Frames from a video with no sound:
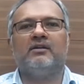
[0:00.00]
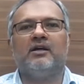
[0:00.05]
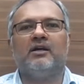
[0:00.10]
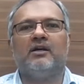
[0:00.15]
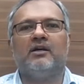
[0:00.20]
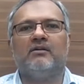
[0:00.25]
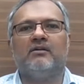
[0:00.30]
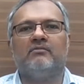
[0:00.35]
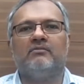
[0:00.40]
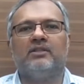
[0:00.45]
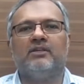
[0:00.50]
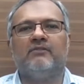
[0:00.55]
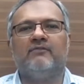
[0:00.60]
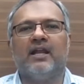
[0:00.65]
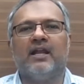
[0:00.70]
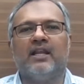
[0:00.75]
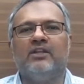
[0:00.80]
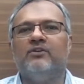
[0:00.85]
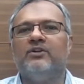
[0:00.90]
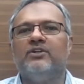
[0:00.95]

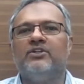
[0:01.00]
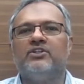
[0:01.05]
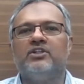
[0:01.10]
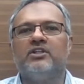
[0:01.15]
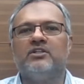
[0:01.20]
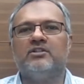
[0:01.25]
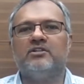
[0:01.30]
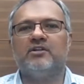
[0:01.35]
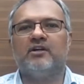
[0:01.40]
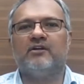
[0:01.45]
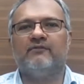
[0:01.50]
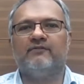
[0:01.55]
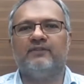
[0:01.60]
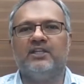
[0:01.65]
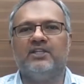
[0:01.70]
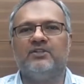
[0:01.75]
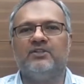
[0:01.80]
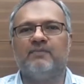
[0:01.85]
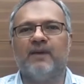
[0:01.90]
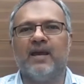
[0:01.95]
the valuations
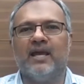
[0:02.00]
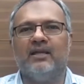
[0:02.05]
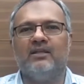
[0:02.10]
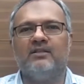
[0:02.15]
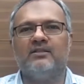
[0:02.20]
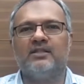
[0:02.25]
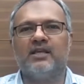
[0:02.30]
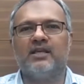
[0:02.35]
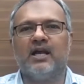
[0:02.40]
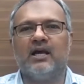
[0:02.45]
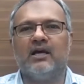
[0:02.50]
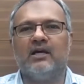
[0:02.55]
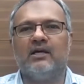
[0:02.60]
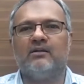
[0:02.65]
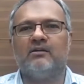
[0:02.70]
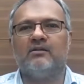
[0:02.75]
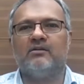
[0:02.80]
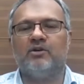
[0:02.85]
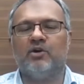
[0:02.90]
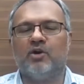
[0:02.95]
of these banks
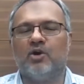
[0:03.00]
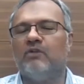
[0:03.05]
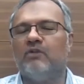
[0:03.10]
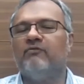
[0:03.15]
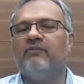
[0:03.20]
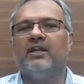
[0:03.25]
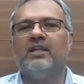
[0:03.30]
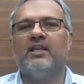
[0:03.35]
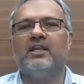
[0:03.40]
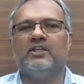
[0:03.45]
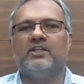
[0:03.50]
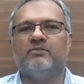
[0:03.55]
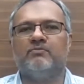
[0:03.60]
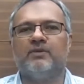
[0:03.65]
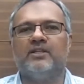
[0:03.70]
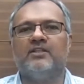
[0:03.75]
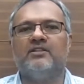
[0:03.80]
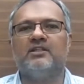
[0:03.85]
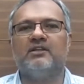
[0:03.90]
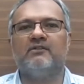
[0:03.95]
are not very
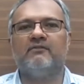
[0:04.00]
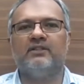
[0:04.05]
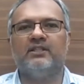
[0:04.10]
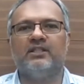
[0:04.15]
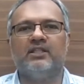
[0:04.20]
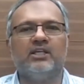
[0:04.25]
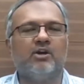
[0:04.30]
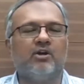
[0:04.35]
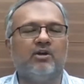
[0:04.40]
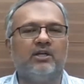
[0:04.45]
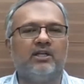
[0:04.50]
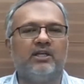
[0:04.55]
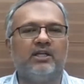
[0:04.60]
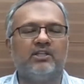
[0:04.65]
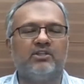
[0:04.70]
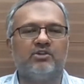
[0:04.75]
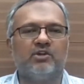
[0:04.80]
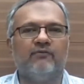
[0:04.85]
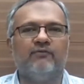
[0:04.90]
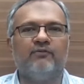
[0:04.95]
expensive in the
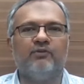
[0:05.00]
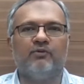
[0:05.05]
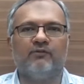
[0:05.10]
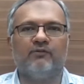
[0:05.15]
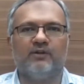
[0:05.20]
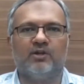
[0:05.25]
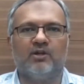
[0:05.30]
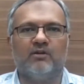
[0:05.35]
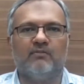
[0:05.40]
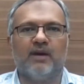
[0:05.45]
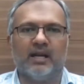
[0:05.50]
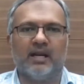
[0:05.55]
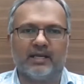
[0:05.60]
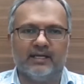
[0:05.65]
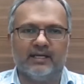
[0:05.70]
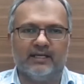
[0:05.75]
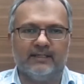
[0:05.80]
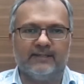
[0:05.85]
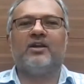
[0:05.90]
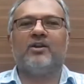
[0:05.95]
context of overall
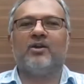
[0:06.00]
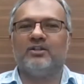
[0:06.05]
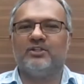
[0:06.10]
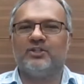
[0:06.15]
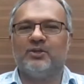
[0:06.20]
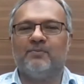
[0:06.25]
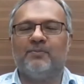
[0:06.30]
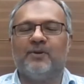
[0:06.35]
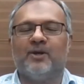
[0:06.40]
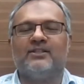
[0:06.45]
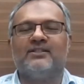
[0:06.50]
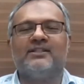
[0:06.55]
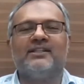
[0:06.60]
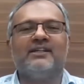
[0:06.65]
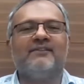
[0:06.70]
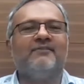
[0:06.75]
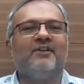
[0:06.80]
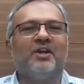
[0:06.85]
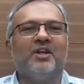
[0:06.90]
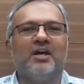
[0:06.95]
market. We are also
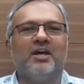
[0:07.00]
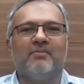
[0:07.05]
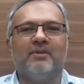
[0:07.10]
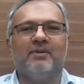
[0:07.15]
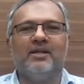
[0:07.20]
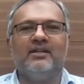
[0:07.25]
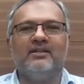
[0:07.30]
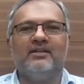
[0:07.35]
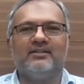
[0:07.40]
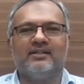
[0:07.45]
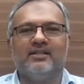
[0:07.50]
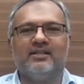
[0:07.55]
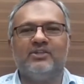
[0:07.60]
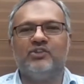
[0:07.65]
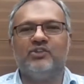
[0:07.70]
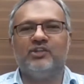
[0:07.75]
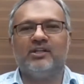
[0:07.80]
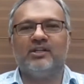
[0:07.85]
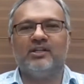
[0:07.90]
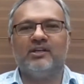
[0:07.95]
positive on urban
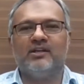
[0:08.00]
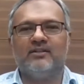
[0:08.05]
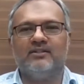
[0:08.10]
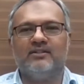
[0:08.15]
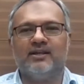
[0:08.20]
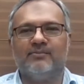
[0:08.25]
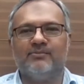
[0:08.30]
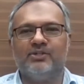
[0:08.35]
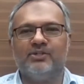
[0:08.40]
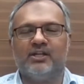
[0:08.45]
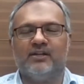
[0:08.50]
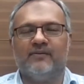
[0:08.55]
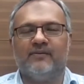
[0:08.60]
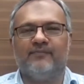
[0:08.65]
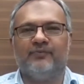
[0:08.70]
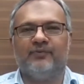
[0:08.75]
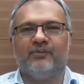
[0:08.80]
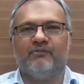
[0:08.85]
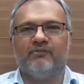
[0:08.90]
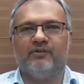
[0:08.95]
discretionary
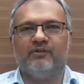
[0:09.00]
consumption.